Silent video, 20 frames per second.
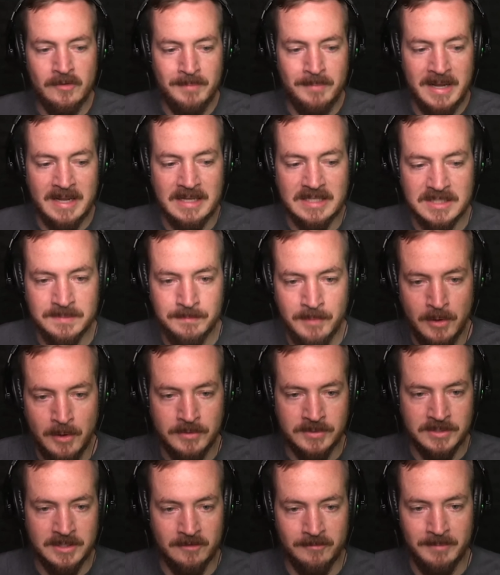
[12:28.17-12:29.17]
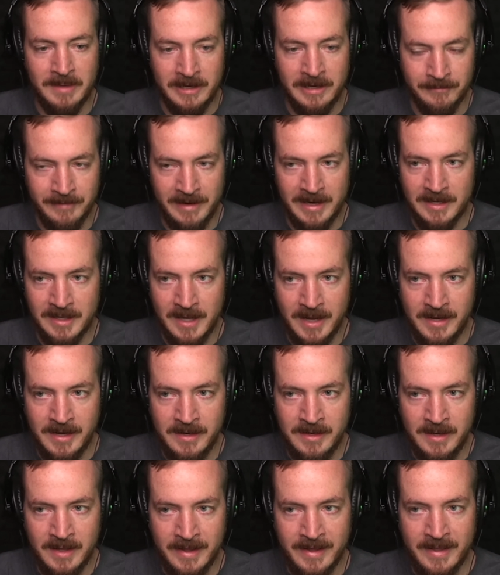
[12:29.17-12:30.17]
you've been exposed and you've been
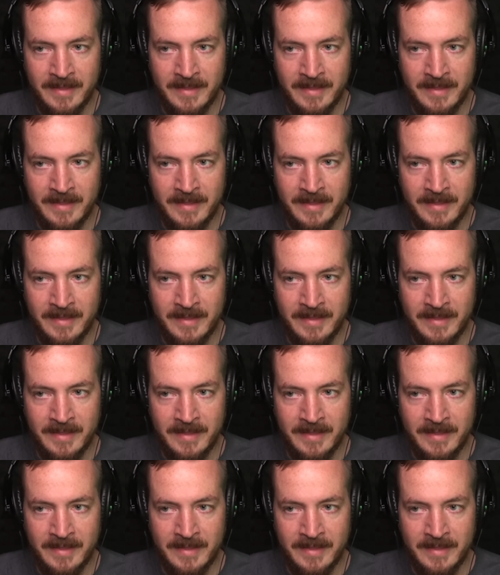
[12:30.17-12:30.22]
irradiated,